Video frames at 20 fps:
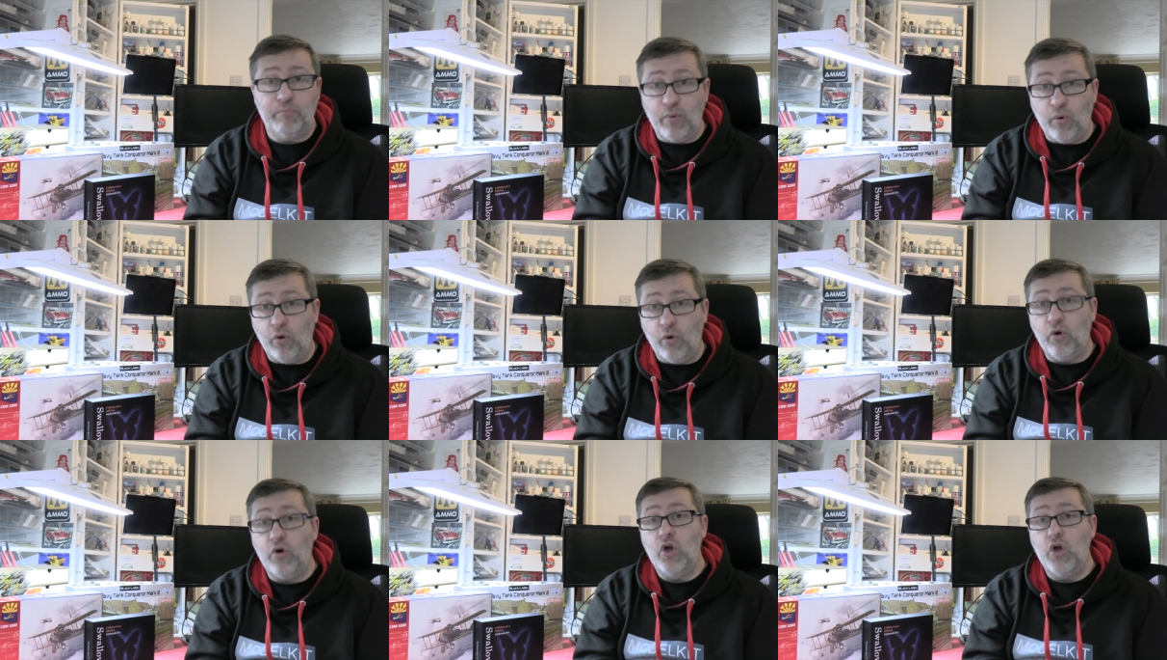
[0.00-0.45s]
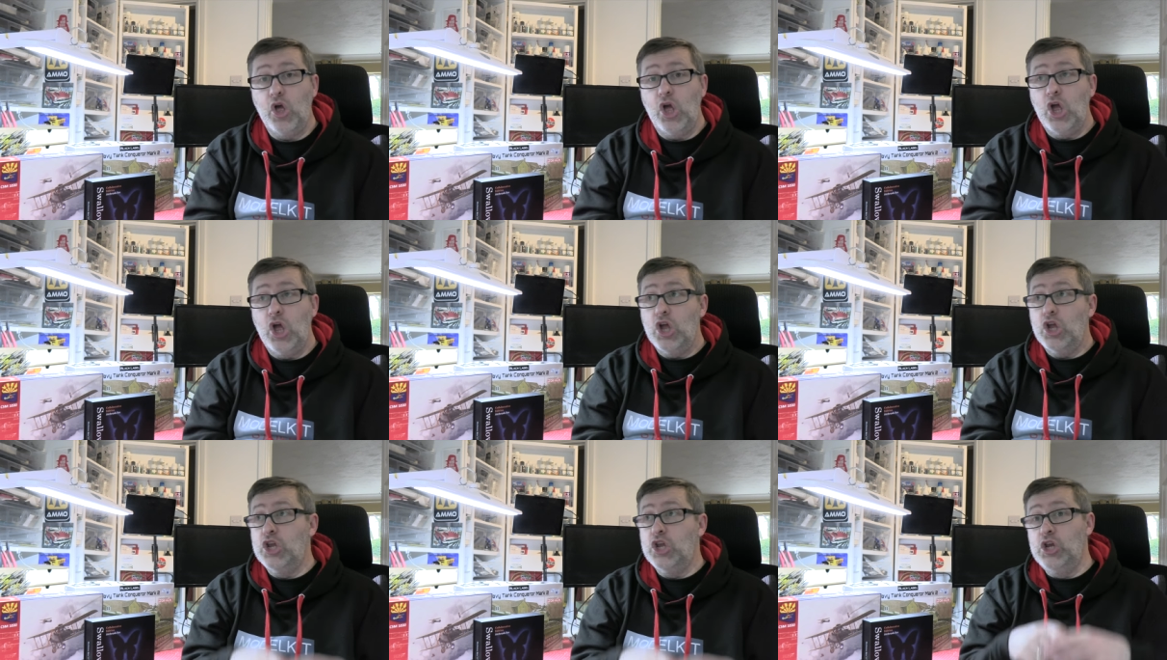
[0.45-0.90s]
But
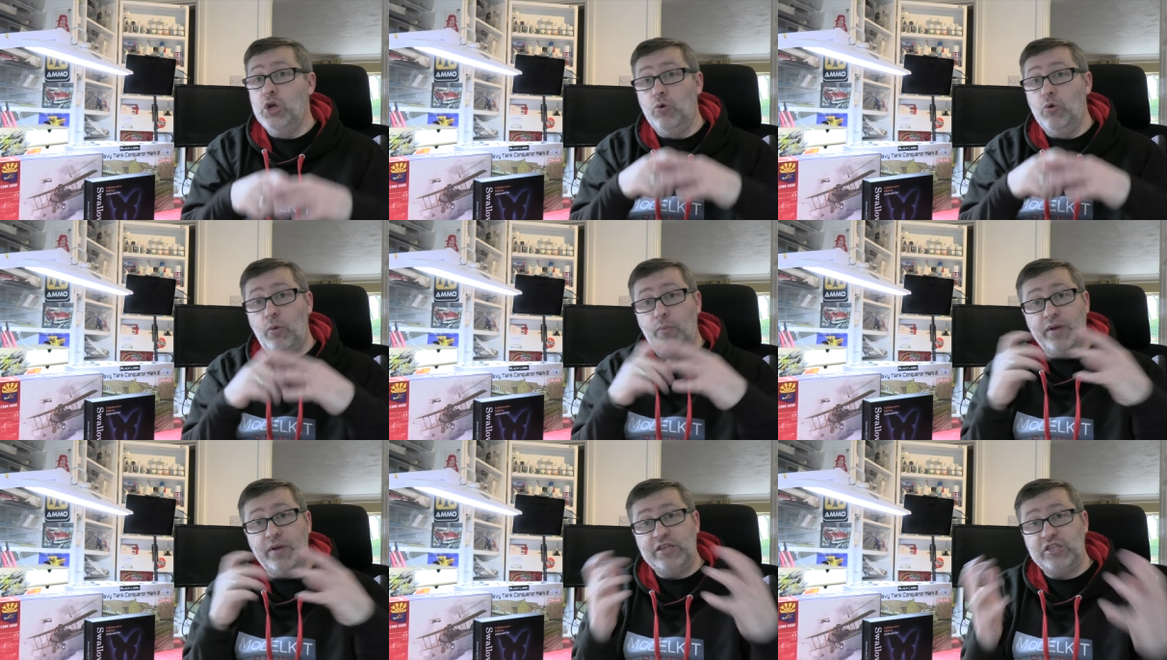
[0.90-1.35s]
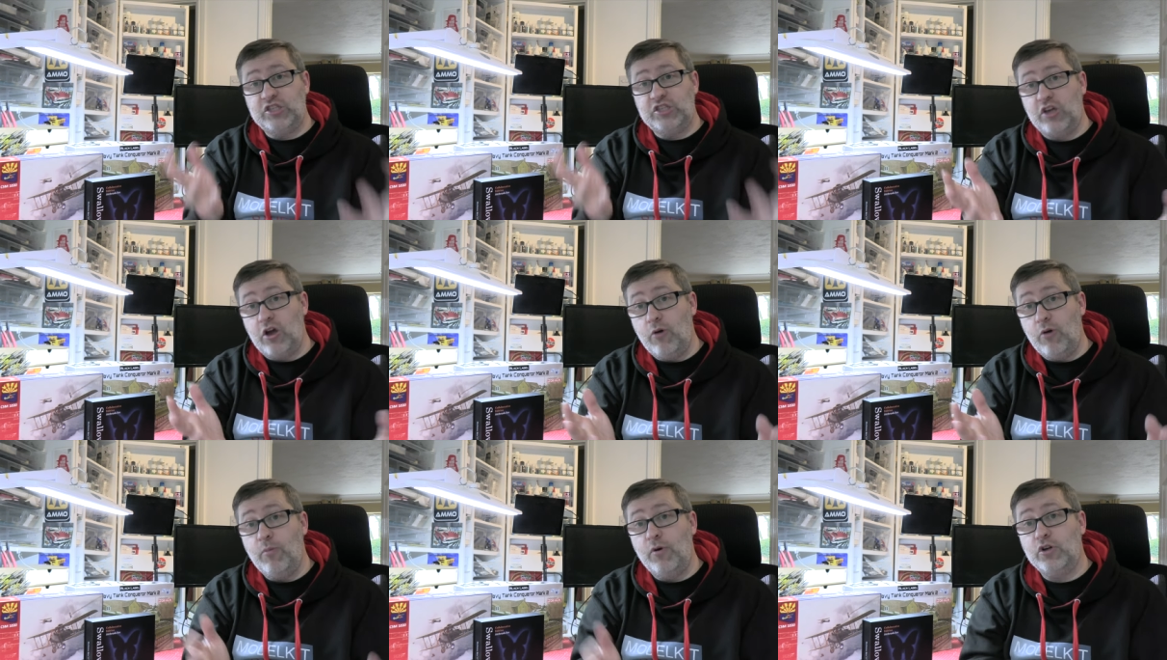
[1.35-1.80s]
you will be
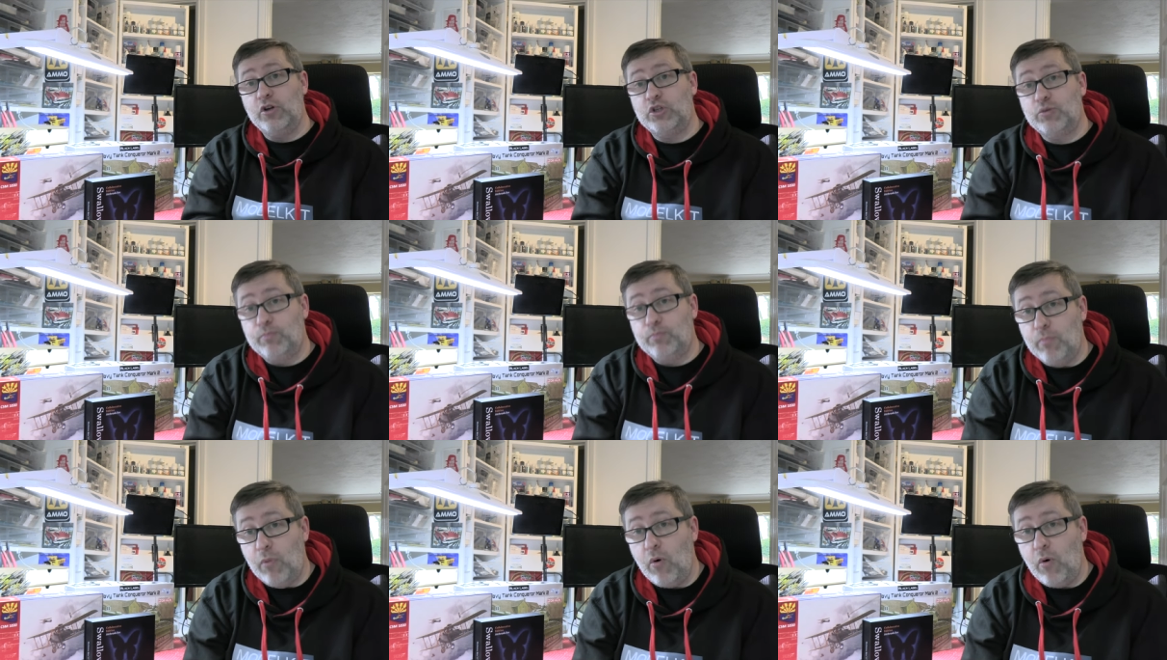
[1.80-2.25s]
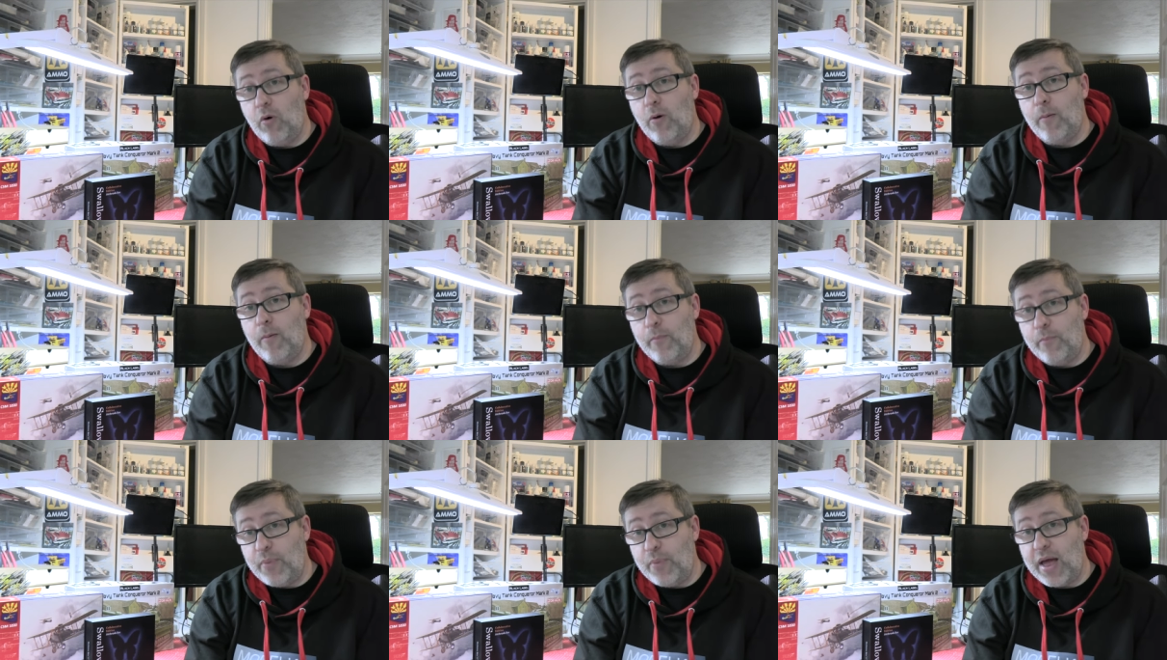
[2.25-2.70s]
so much
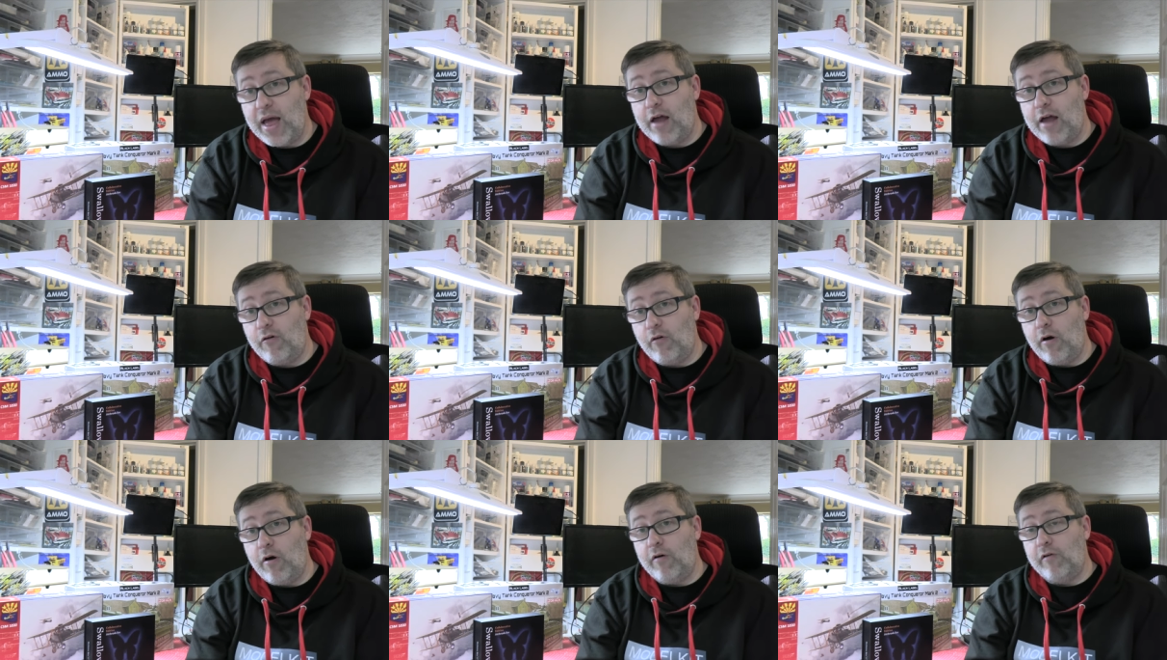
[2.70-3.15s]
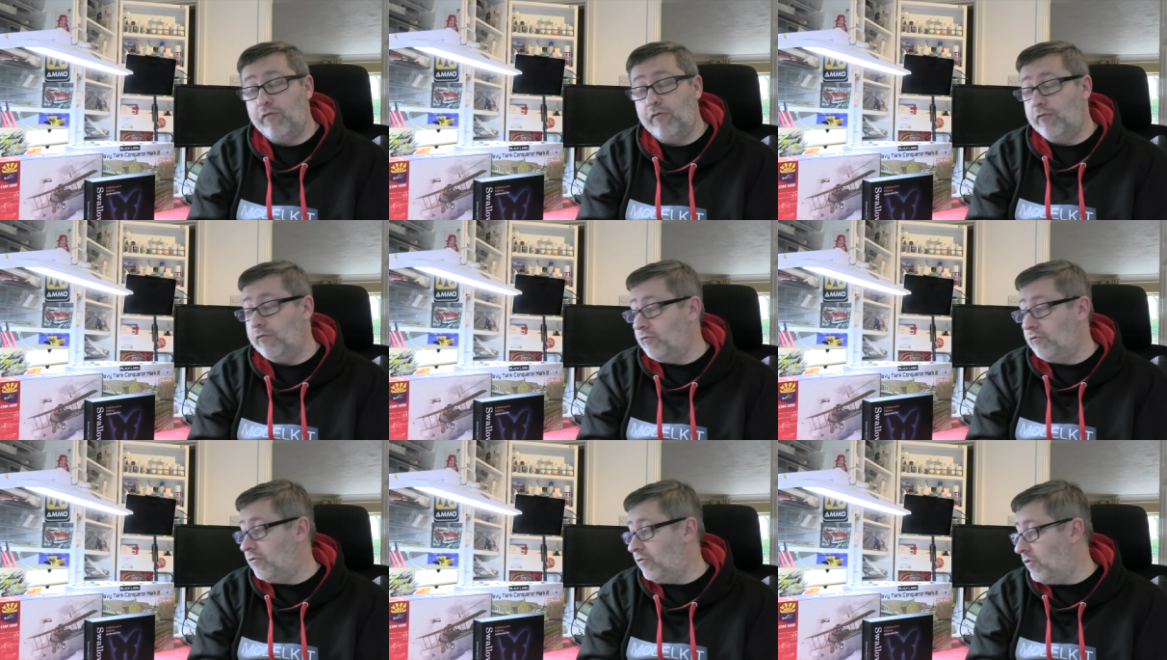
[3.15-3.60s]
more better
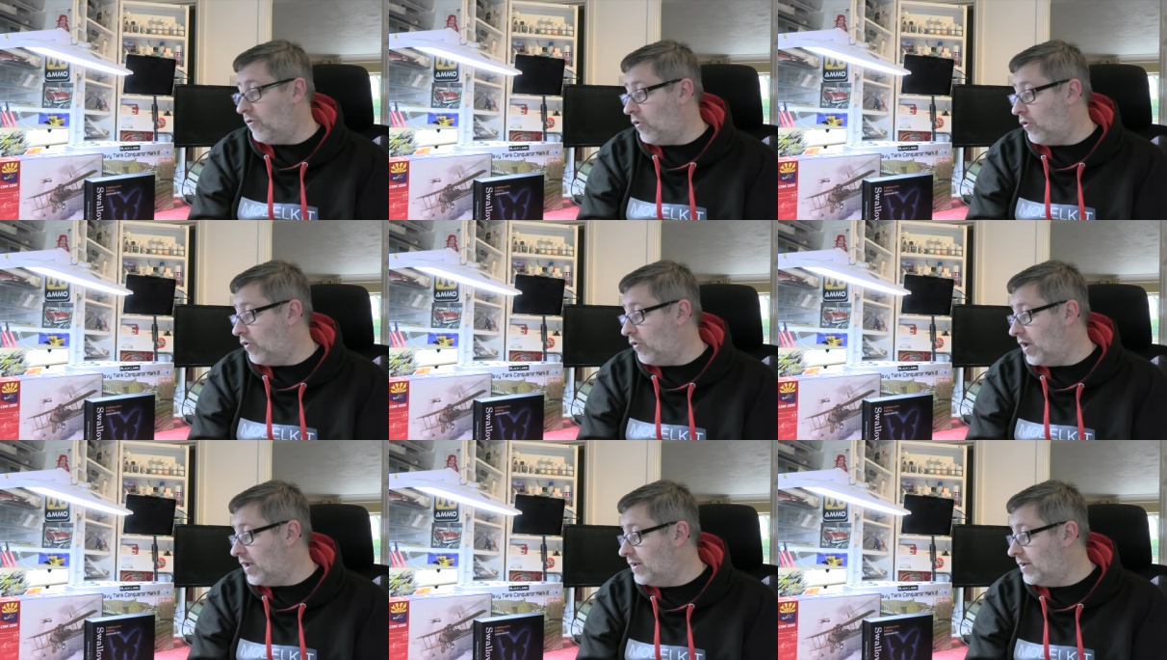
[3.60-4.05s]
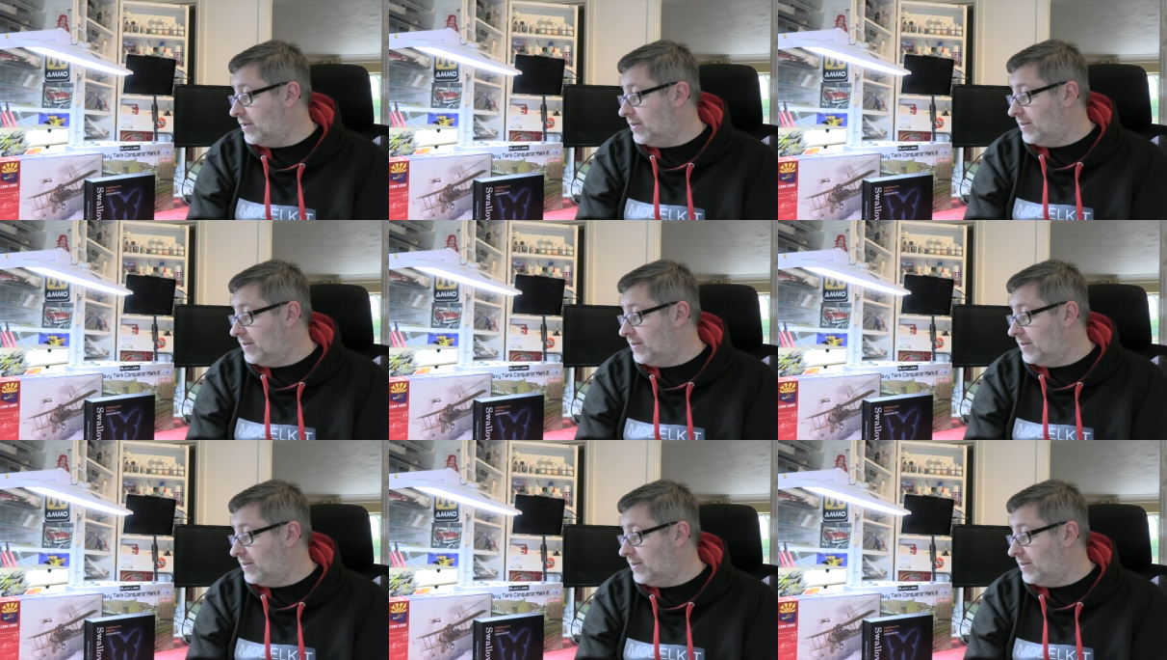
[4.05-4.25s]
off for it.